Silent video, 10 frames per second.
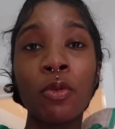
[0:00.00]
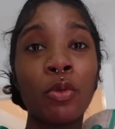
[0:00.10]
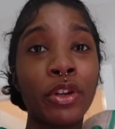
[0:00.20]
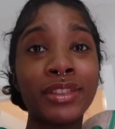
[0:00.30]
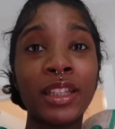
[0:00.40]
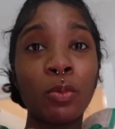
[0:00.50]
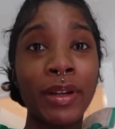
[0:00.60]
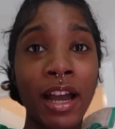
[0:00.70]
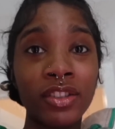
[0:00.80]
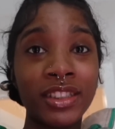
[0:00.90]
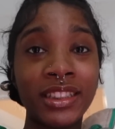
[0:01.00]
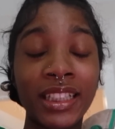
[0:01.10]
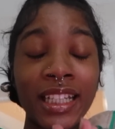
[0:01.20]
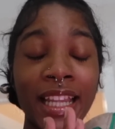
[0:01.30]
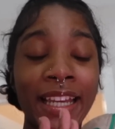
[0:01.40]
orders at the warehouse and
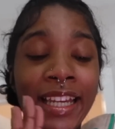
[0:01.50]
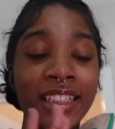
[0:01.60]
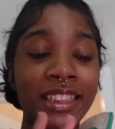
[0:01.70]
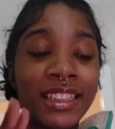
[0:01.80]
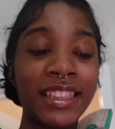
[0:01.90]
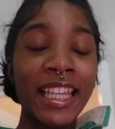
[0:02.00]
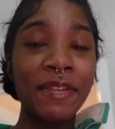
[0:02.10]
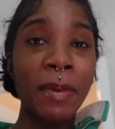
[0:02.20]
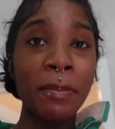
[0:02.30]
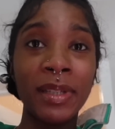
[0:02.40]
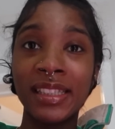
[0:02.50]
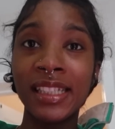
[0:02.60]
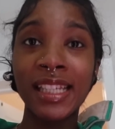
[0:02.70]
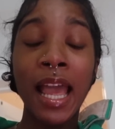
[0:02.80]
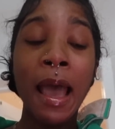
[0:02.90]
shit and like get shit together for my
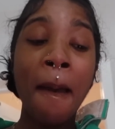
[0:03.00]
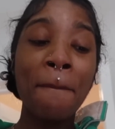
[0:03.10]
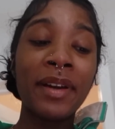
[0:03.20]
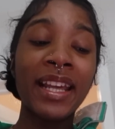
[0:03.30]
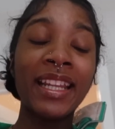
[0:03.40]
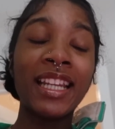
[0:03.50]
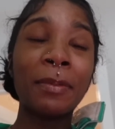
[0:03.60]
business but i ended